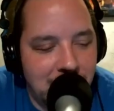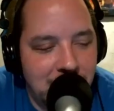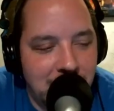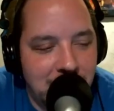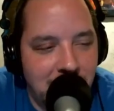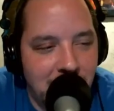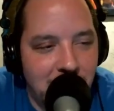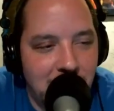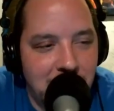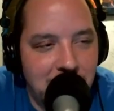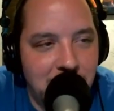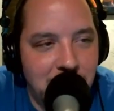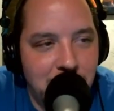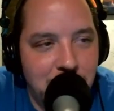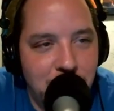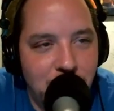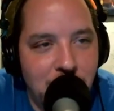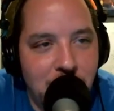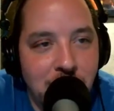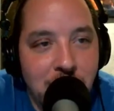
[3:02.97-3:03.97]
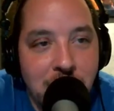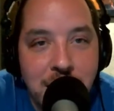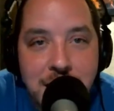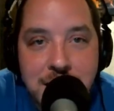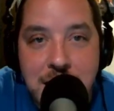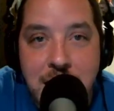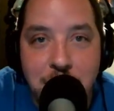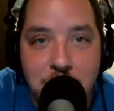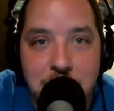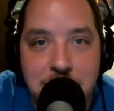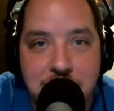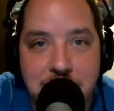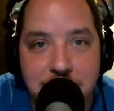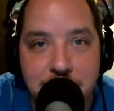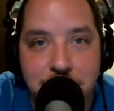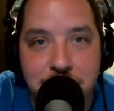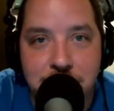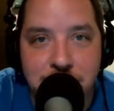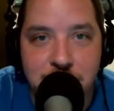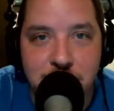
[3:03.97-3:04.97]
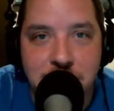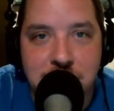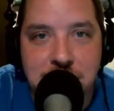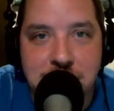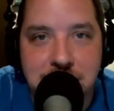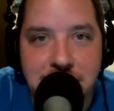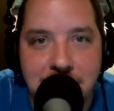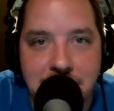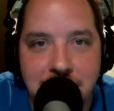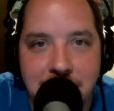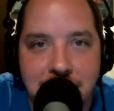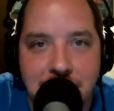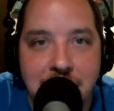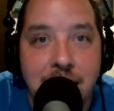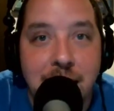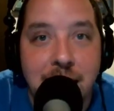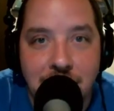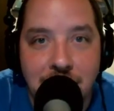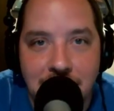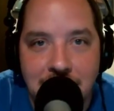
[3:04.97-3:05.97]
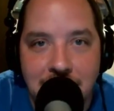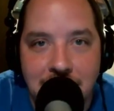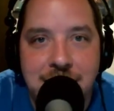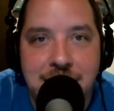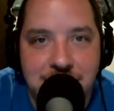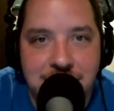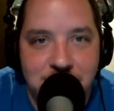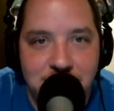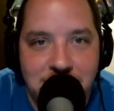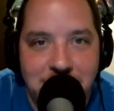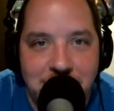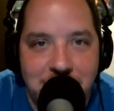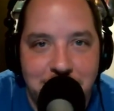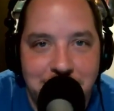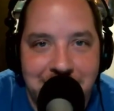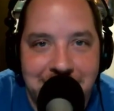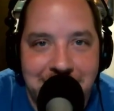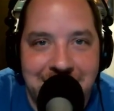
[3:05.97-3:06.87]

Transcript: it going, Coop? Well, now we can officially say, ladies and gentlemen.